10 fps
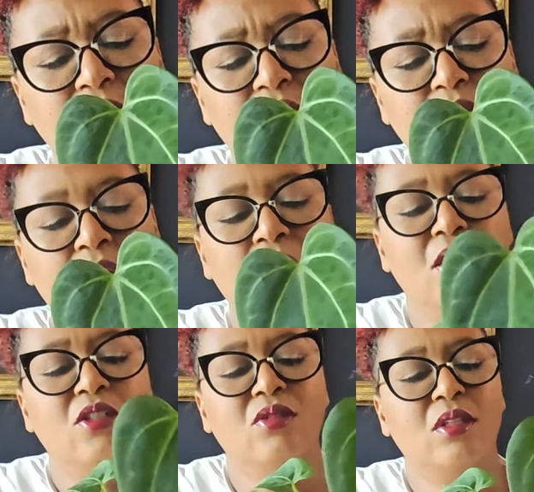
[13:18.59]
No,
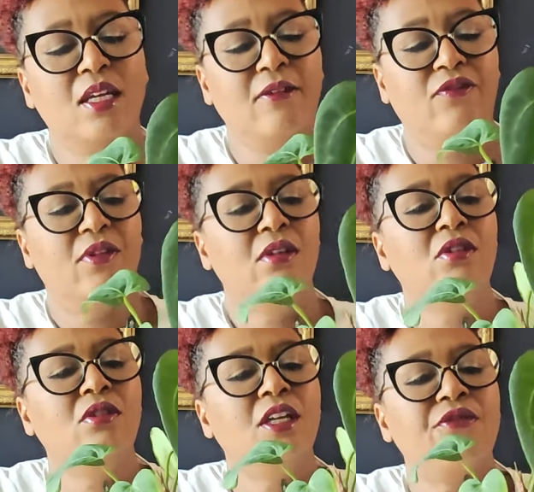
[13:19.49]
new leaf
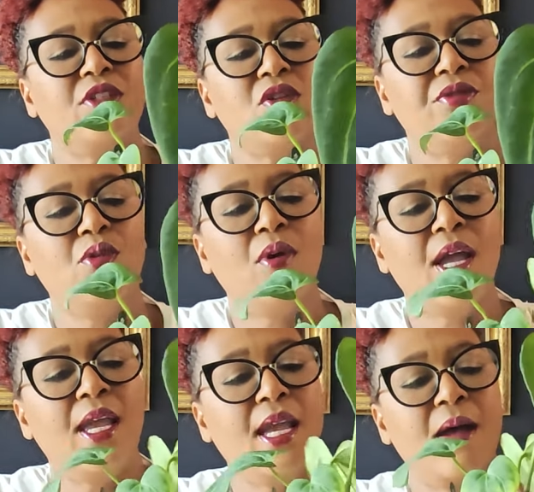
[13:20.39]
is on the way.